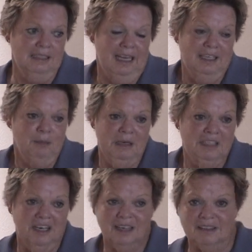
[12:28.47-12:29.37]
end up
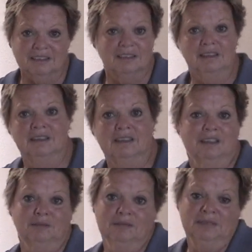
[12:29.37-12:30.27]
in jail.
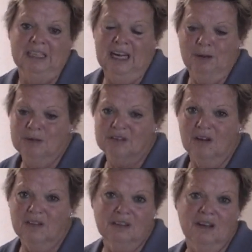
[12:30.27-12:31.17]
It happens
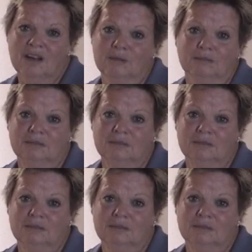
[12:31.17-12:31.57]
all the time.